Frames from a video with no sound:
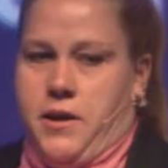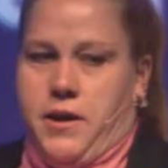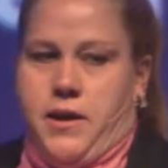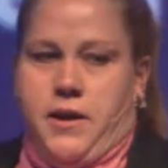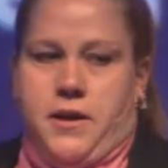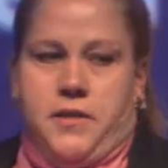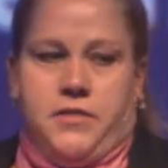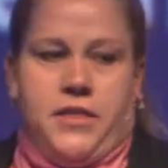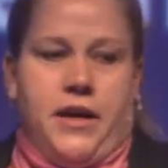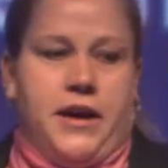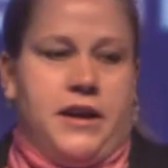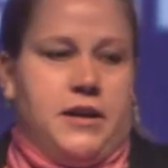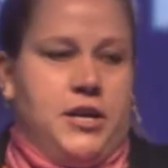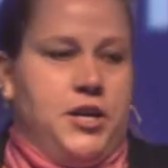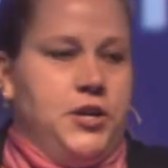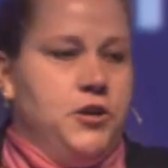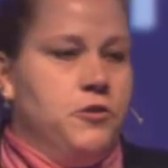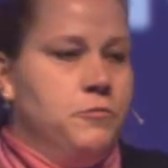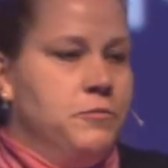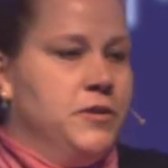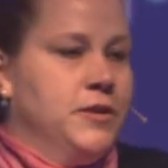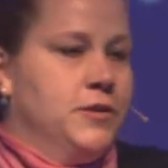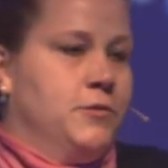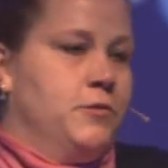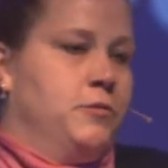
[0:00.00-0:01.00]
that
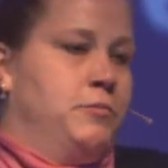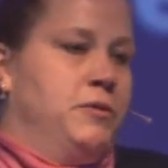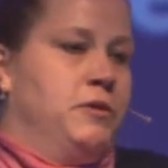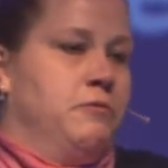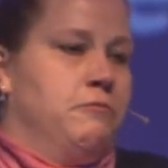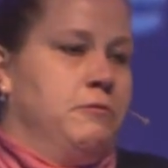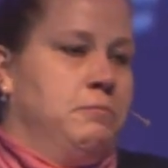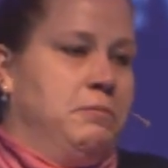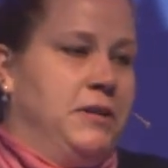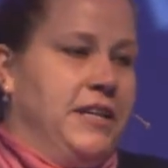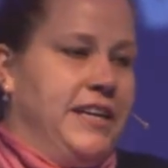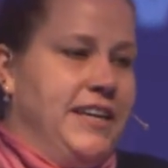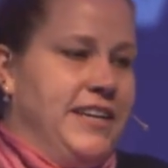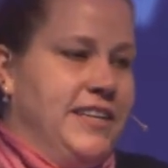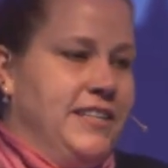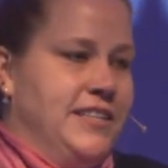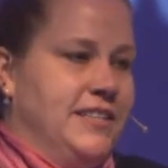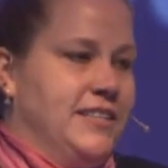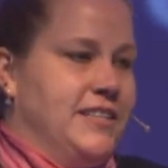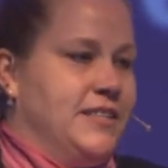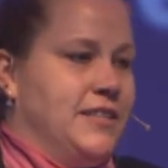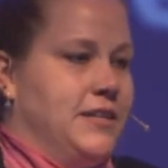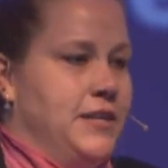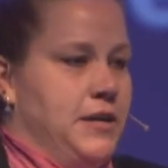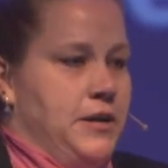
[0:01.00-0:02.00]
humans will be
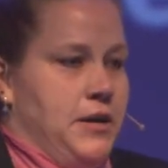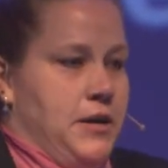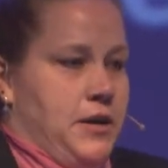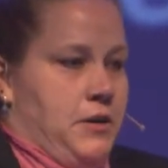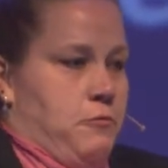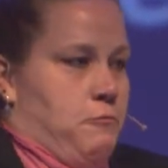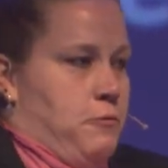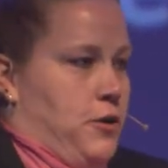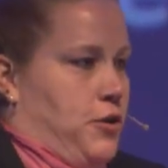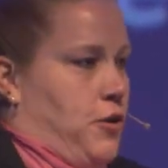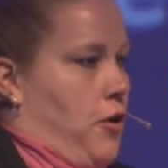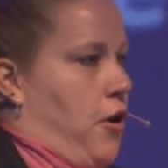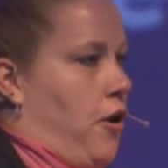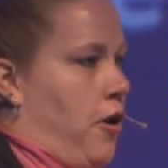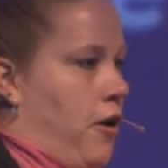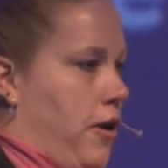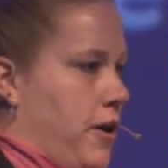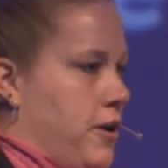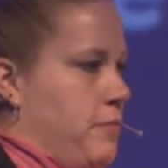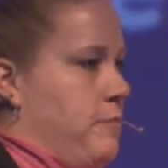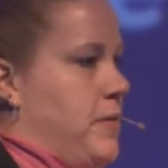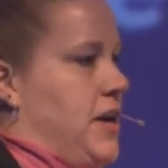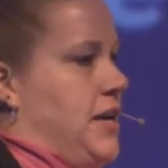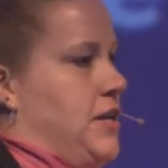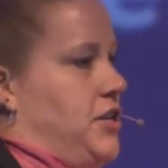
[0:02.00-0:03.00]
replaced with
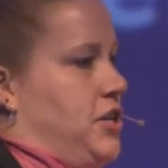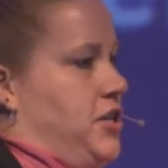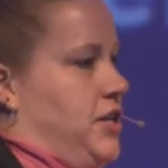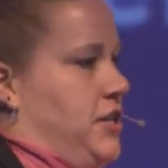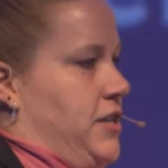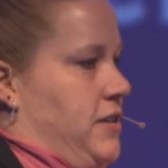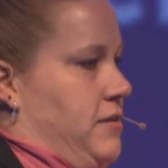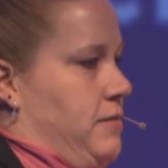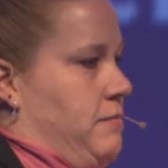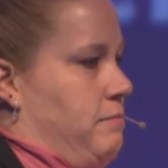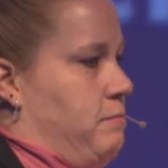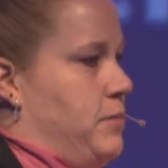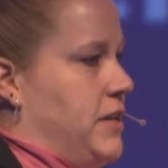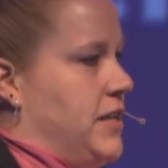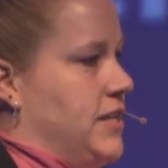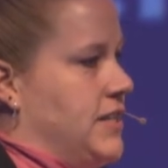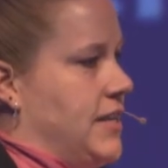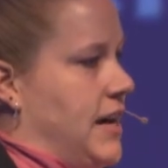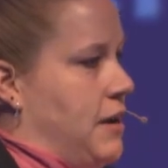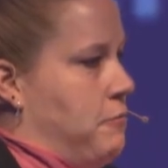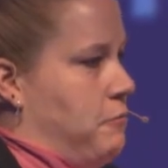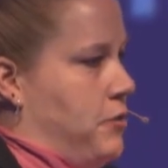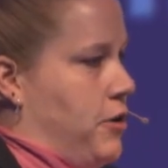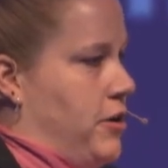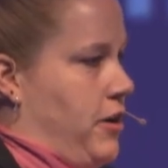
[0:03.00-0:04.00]
automation. But is
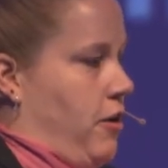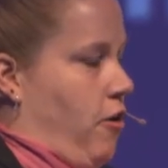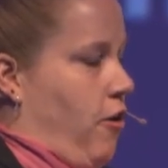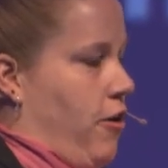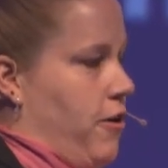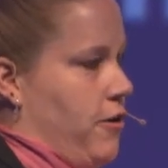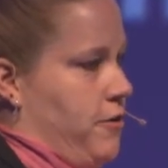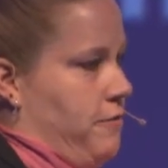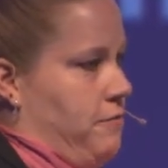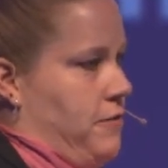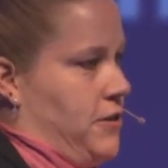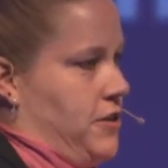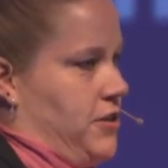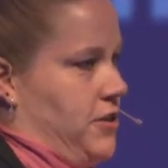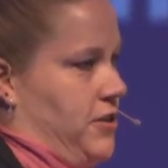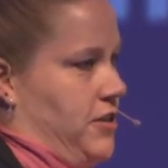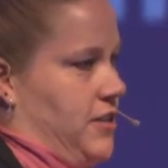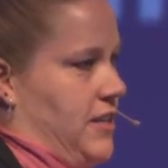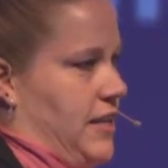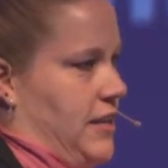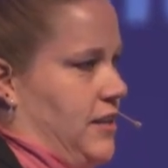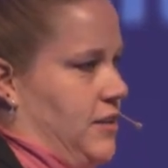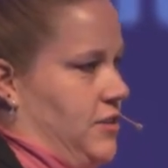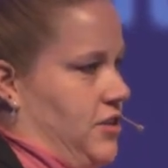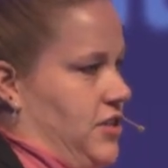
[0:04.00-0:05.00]
that what artificial
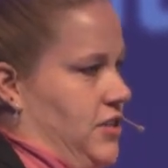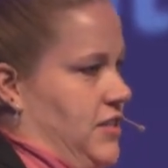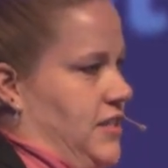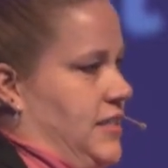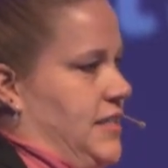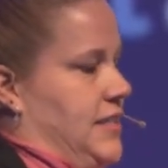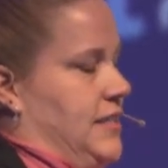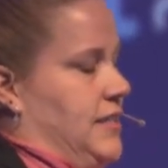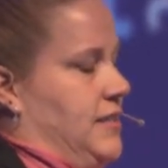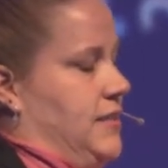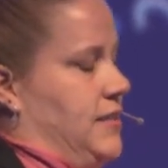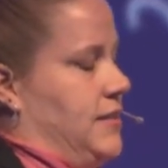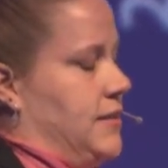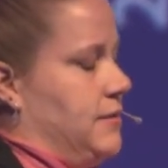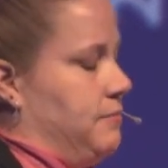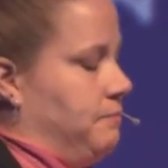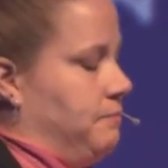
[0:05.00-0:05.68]
intelligence is?